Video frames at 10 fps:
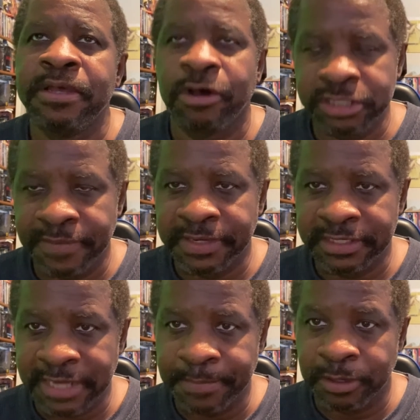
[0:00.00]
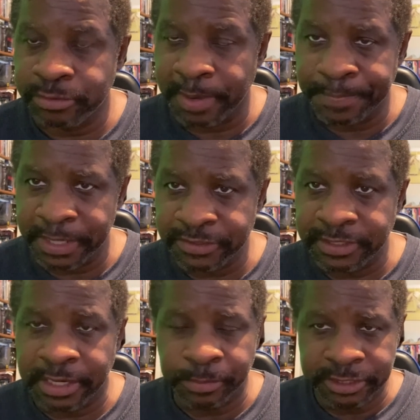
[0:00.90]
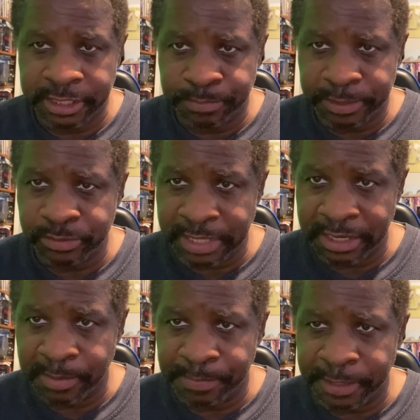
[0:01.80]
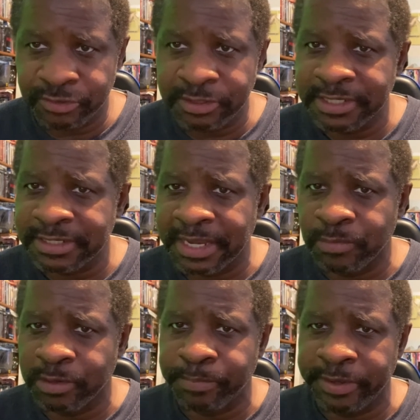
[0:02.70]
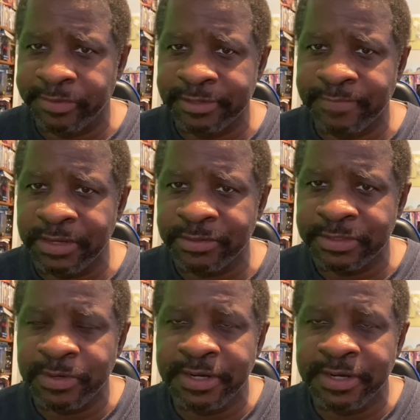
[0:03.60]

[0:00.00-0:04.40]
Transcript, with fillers: Also have a link down below to my Patreon. I want to say a special thank you to my patron. His name will appear in this video somewhere.